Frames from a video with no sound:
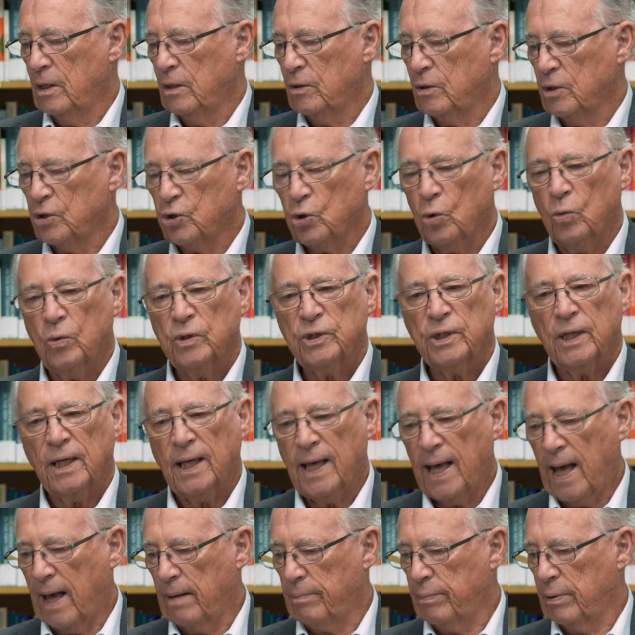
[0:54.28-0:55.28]
There's always a
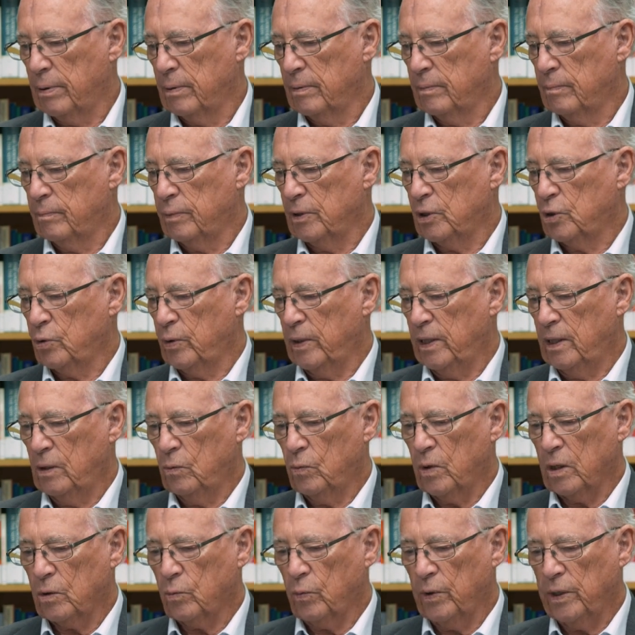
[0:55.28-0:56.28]
gap
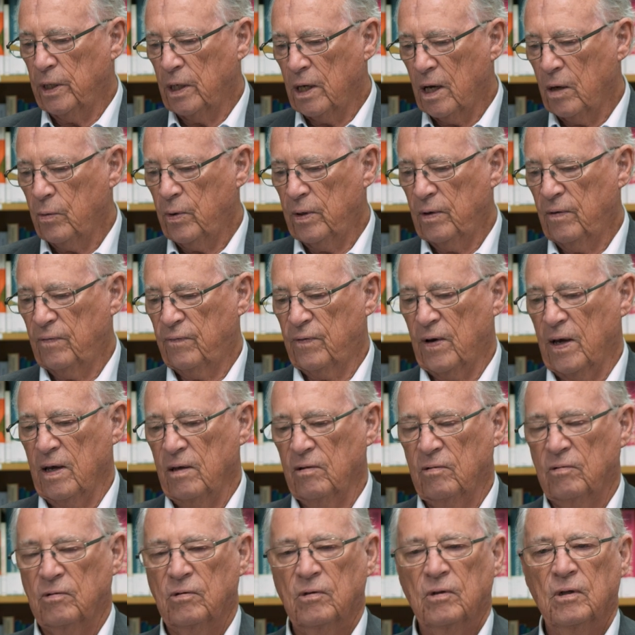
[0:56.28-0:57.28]
between what we know in
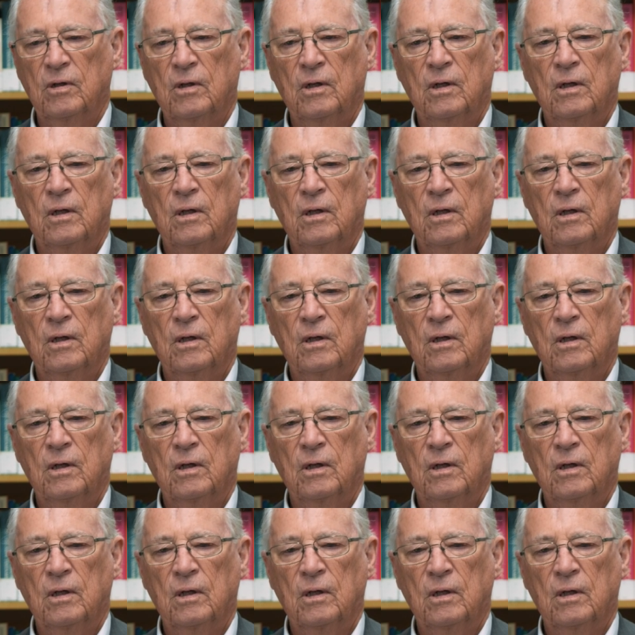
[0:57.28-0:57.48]
faith